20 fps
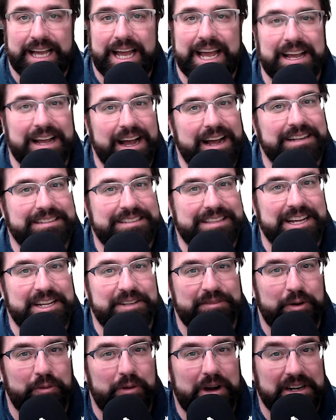Hey, guys.
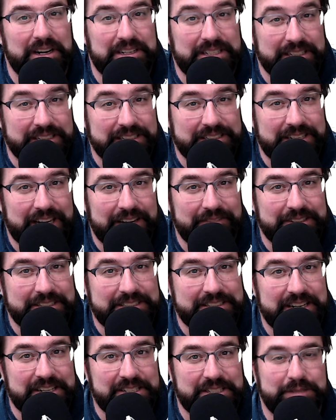Thanks for watching this
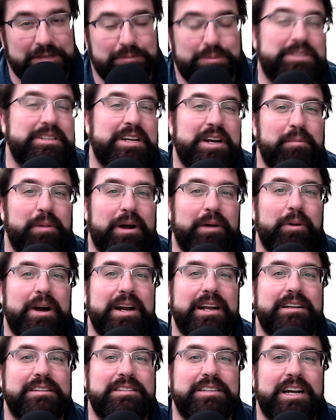conversation presented by
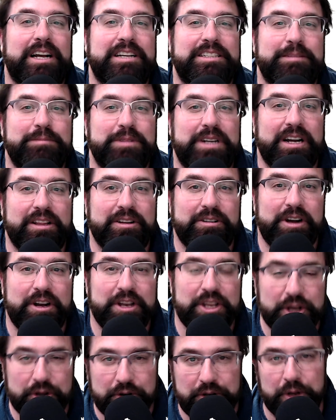White House Custom Color
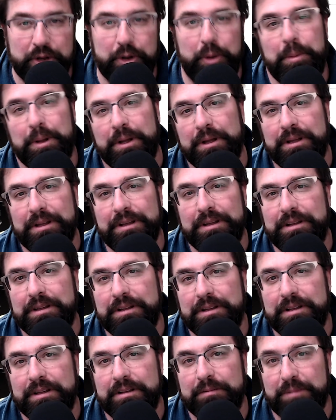on YouTube.
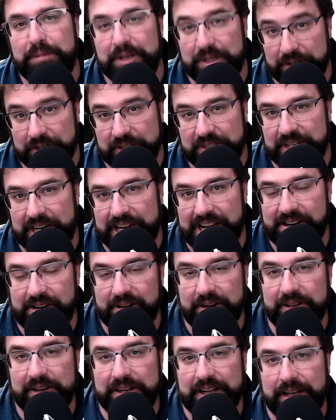Be sure to check out
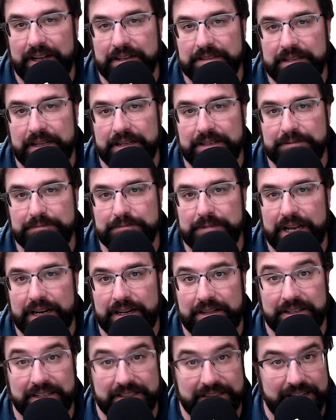our other content
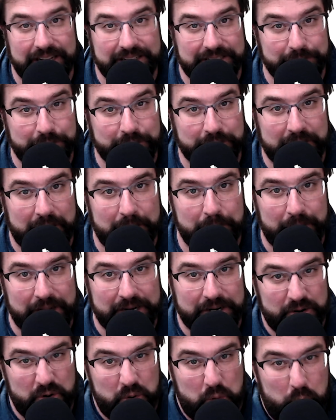and click that subscribe
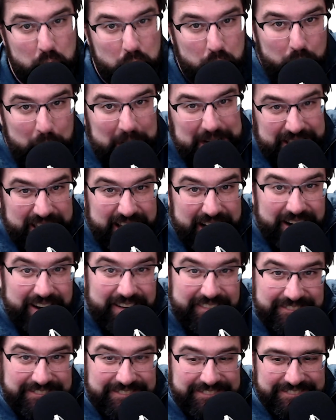button right there.
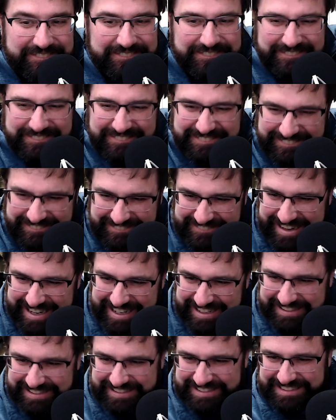
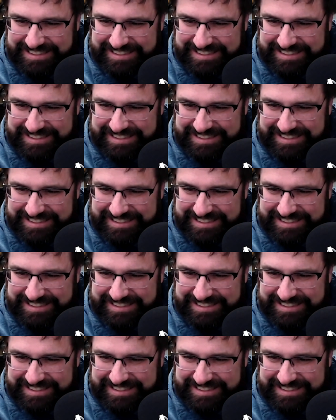Right.